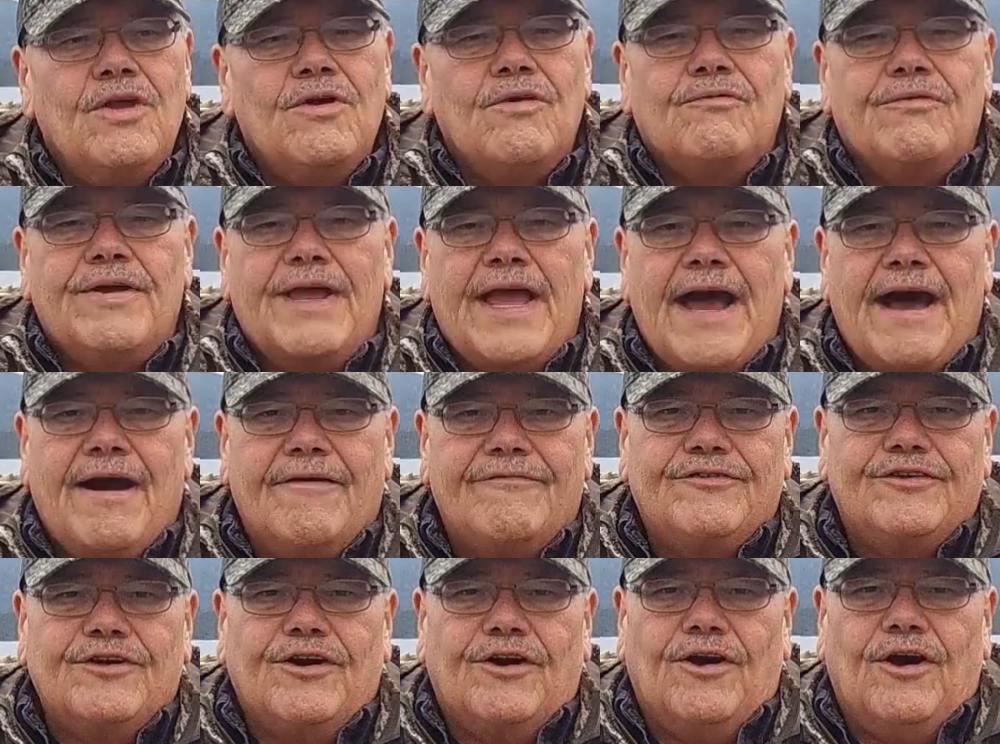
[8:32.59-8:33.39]
we
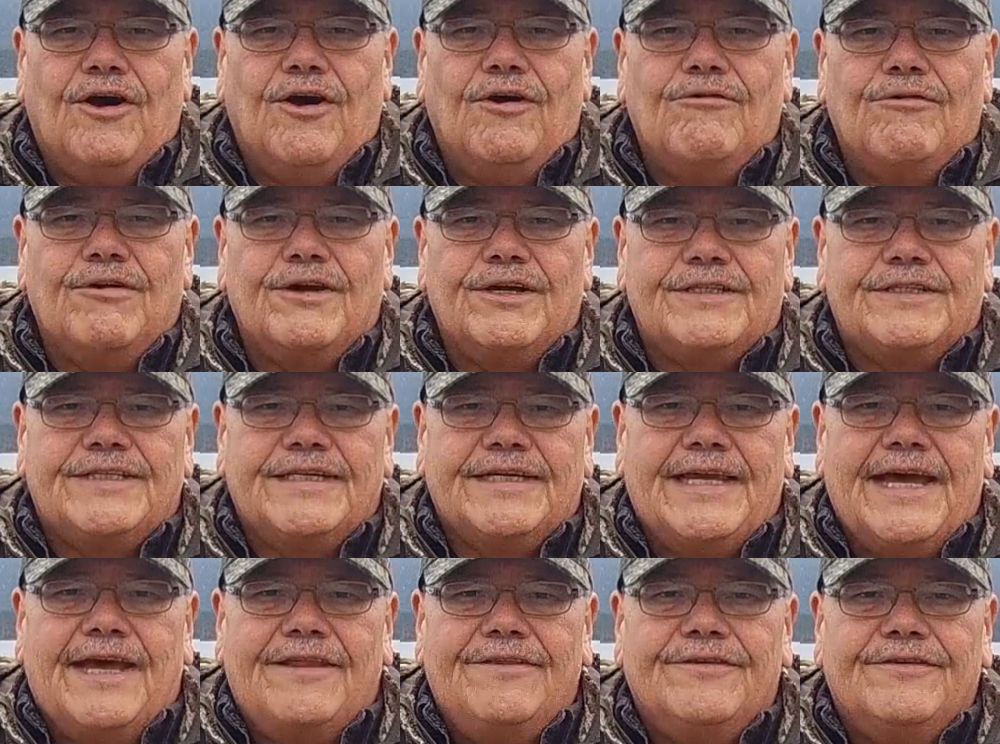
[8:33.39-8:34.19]
have to all work
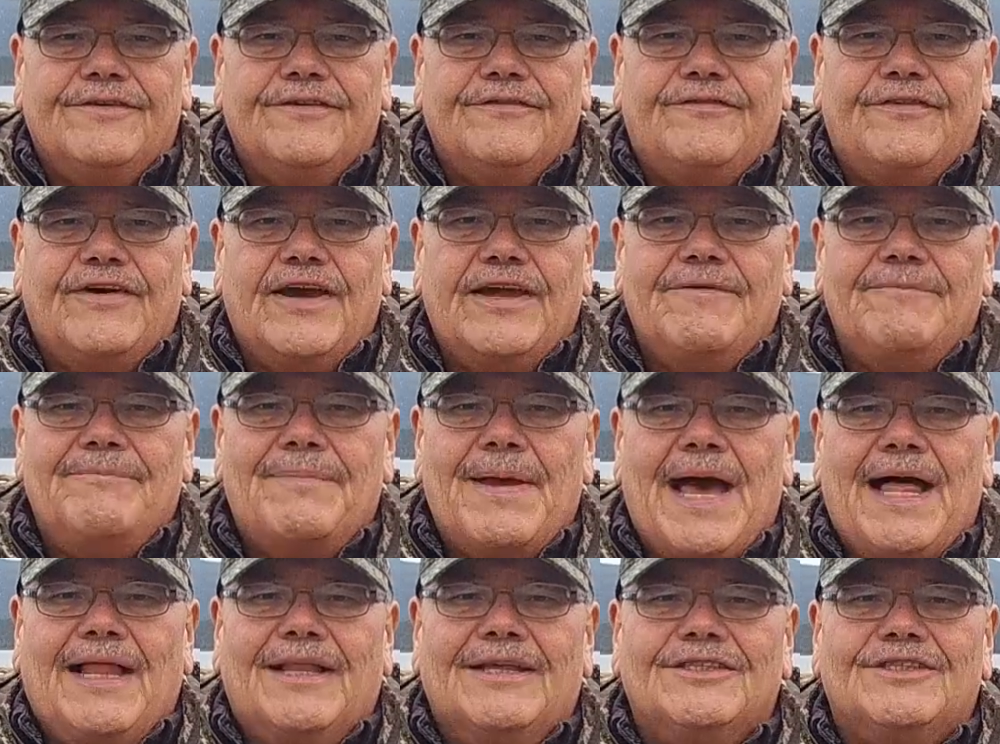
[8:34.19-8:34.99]
together to find
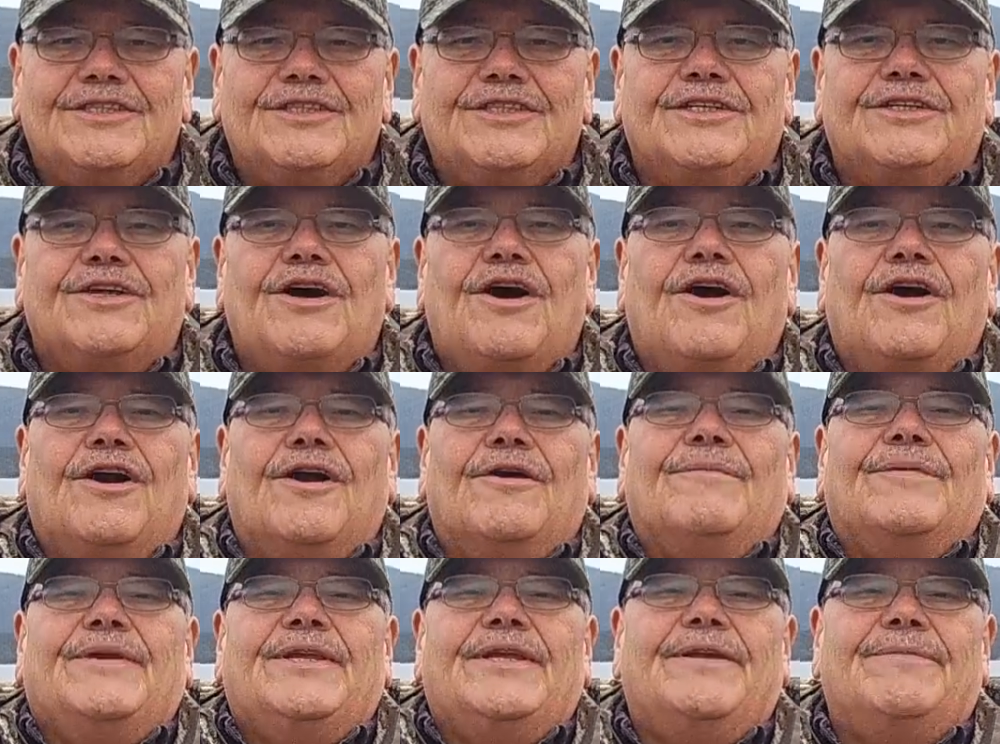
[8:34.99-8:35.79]
balance and
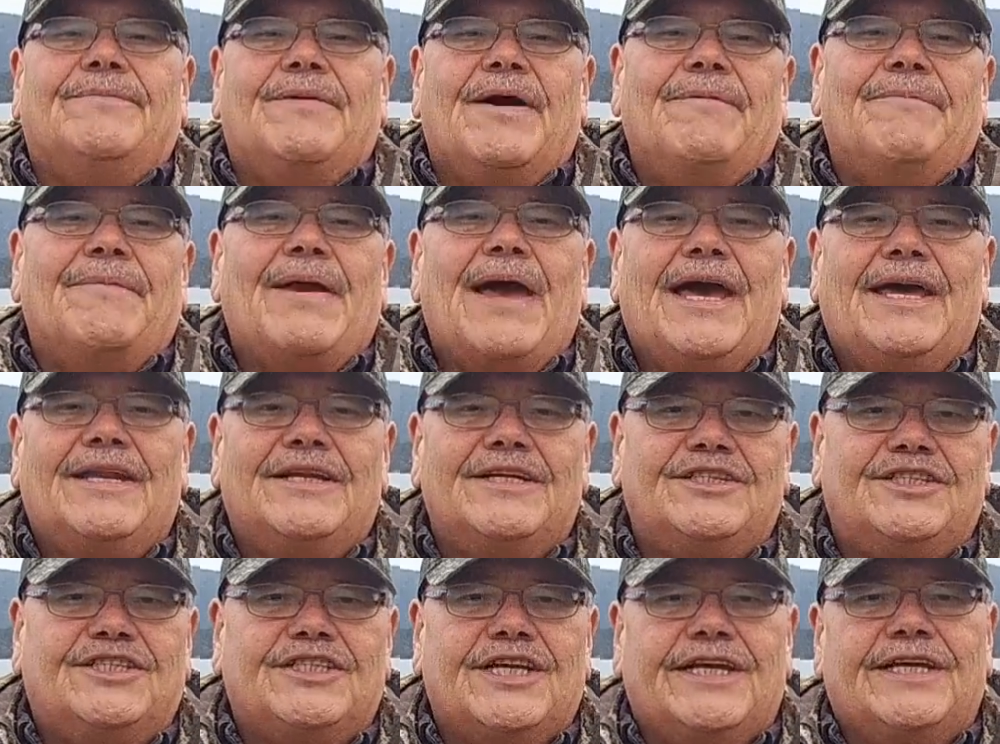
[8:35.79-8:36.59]
harmony by
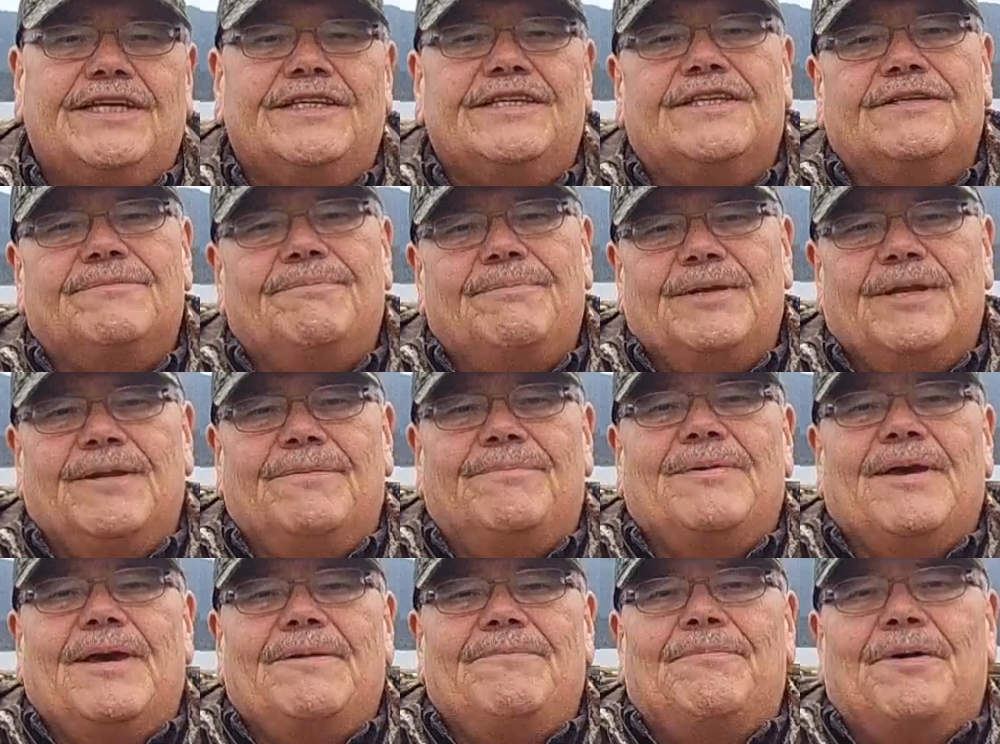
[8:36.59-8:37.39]
managing the
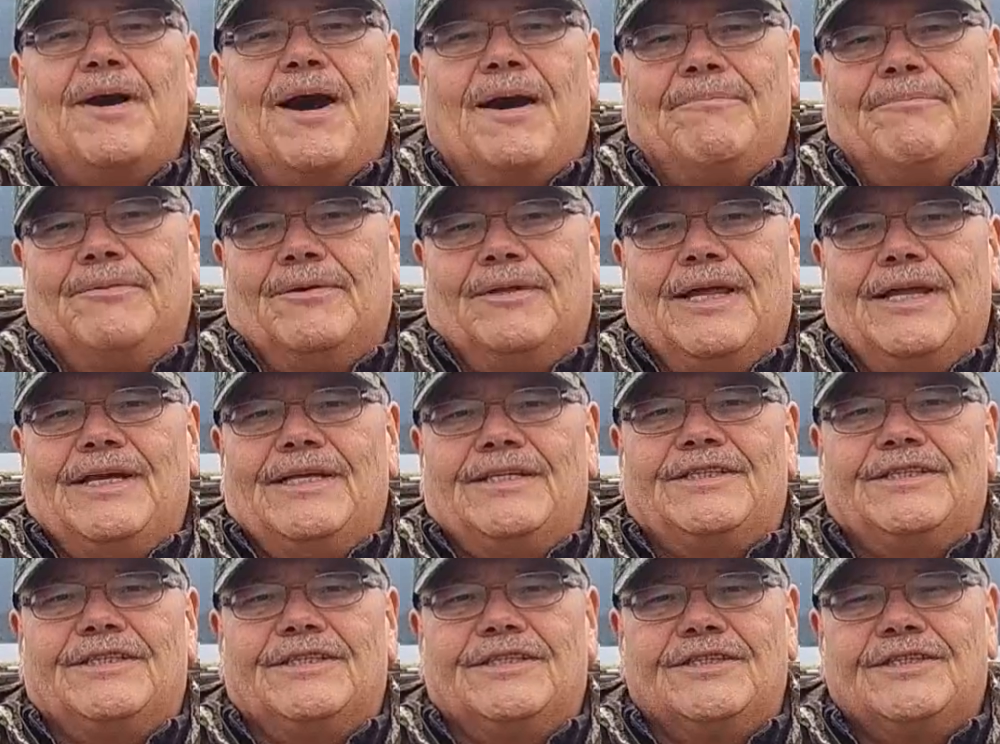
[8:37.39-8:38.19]
pinniped
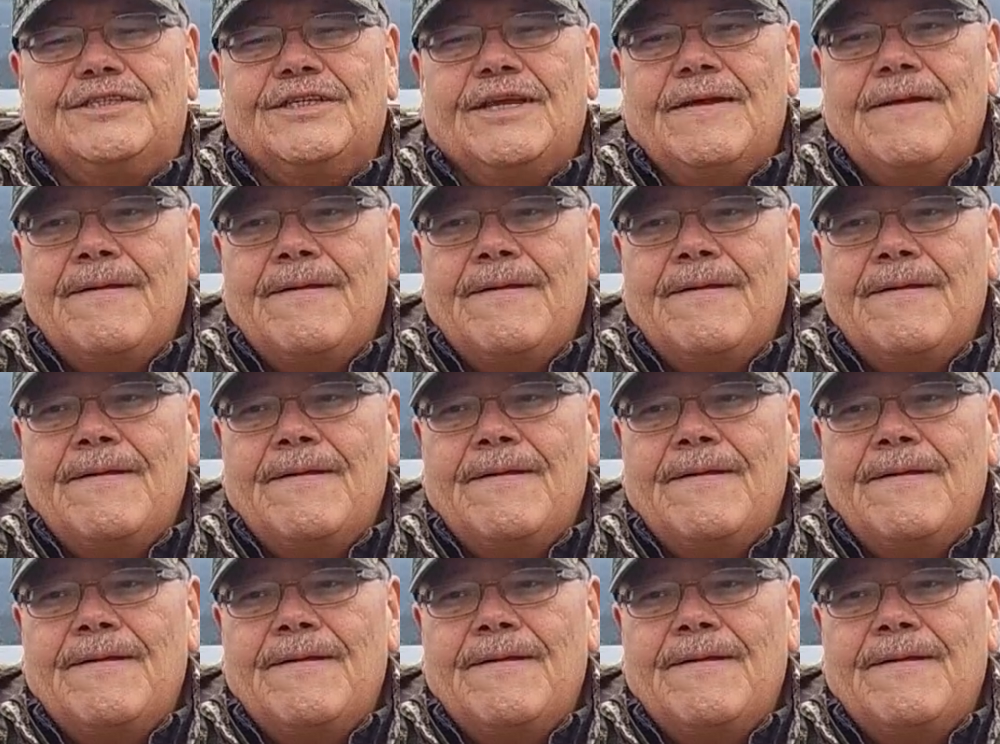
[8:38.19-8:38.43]
populations.